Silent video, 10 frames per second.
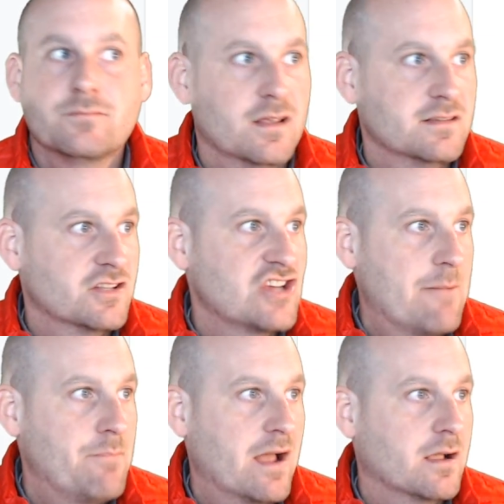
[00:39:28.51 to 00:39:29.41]
Is the
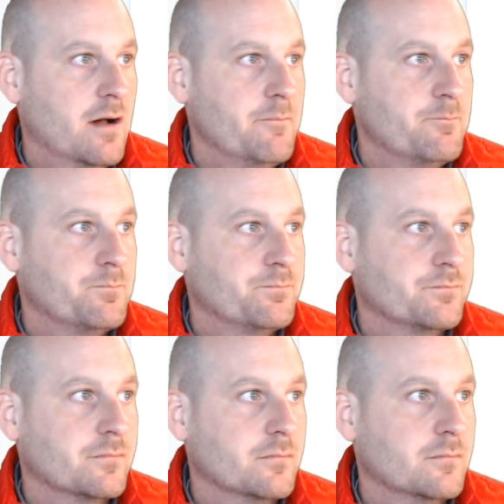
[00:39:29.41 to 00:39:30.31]
chat back up?
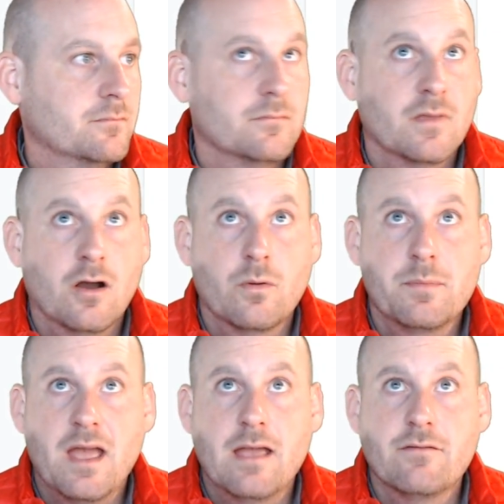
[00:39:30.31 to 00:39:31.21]
Are we
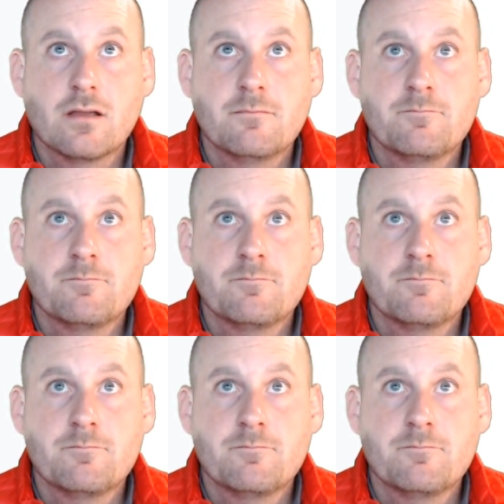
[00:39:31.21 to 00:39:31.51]
behaving?